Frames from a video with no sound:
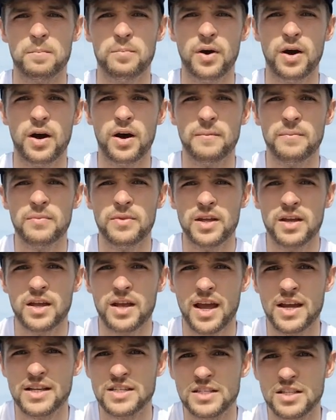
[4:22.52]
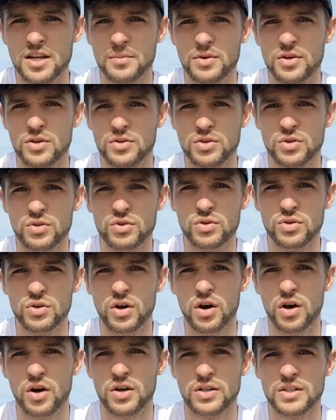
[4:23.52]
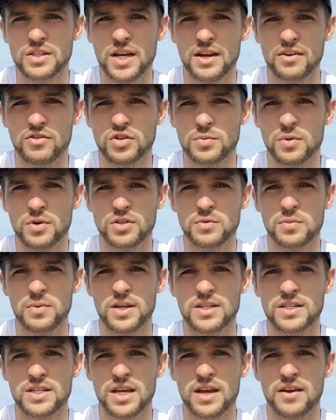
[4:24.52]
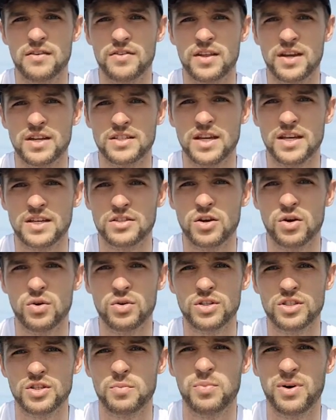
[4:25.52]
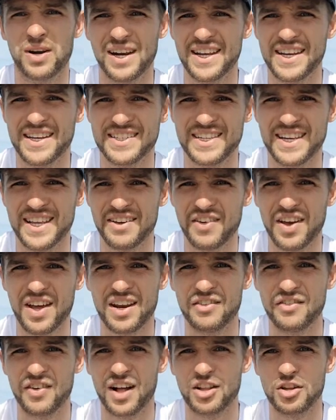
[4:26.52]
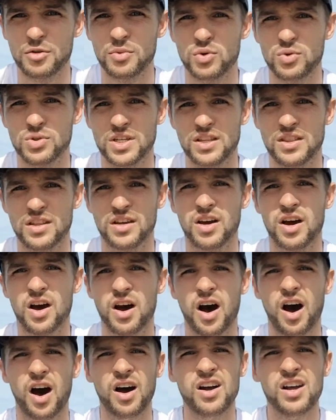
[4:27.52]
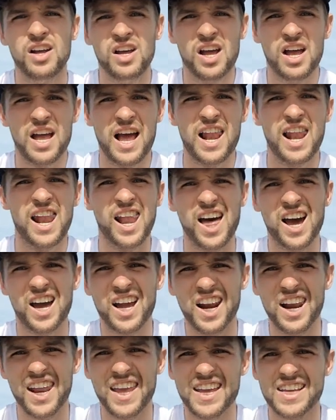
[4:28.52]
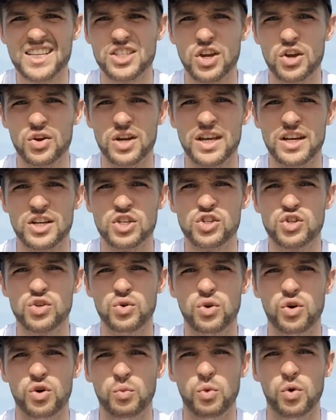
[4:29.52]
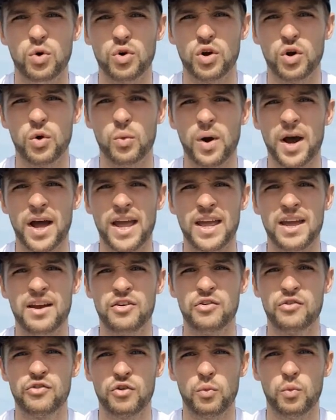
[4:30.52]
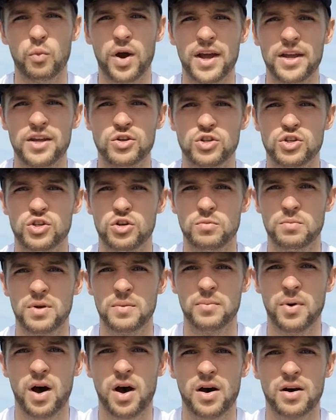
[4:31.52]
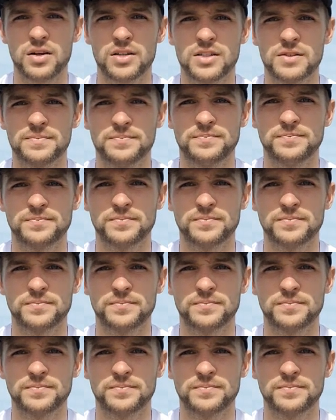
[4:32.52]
but ATW do not take responsibility if things get stolen, so please leave any valuables in the car. Luckily, it's only a short walk away from where you should be parked.